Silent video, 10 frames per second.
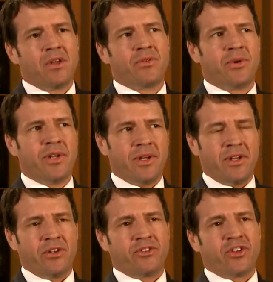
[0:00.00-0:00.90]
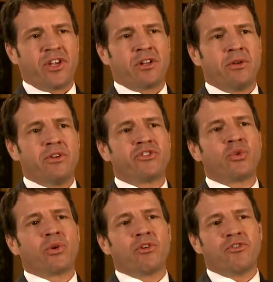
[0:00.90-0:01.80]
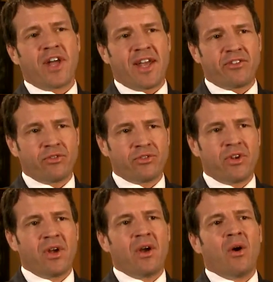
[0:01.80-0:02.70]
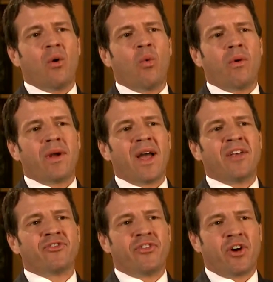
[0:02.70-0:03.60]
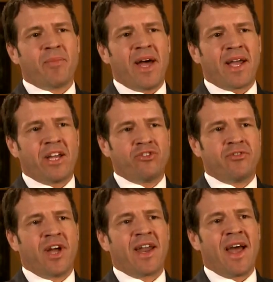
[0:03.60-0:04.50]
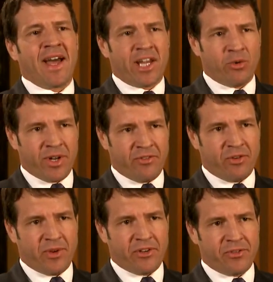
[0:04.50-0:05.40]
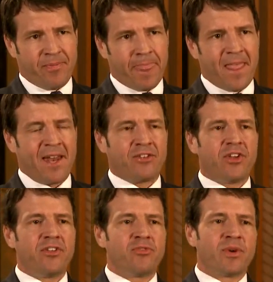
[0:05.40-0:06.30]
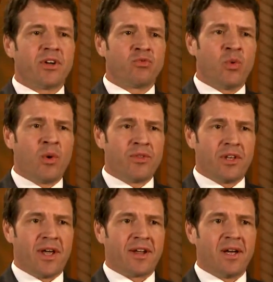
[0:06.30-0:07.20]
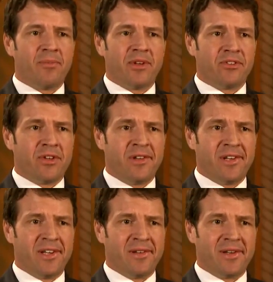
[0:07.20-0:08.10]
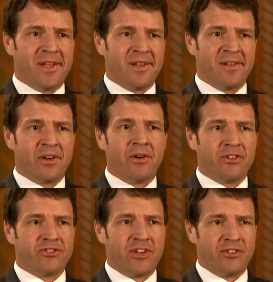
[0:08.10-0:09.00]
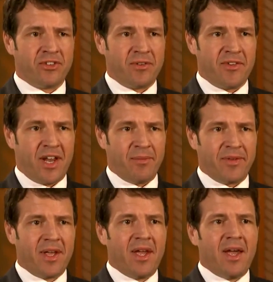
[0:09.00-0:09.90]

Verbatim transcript: Three is include historical financials as far back as you've got accurate information. And I say this because we work with a lot of companies in, in, in the early stages of development.